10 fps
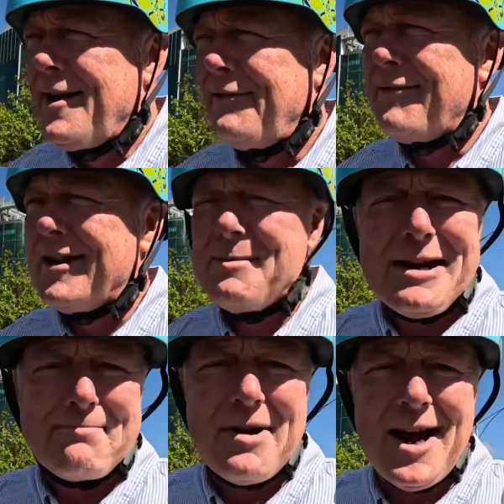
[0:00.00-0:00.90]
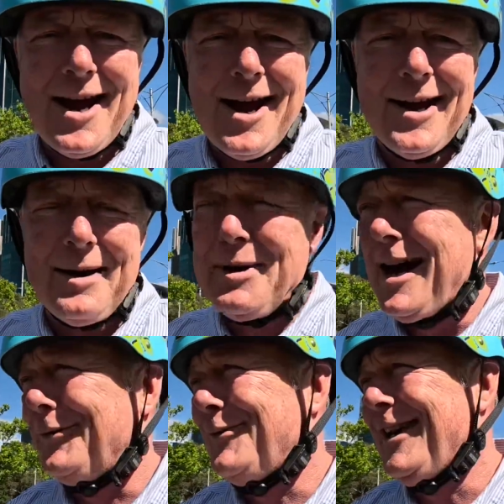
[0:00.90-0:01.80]
for the big man
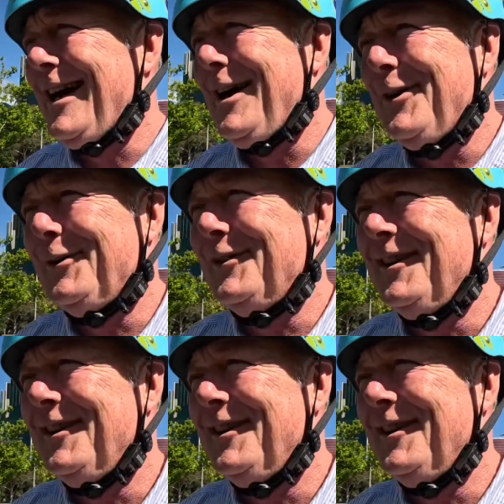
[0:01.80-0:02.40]
about town.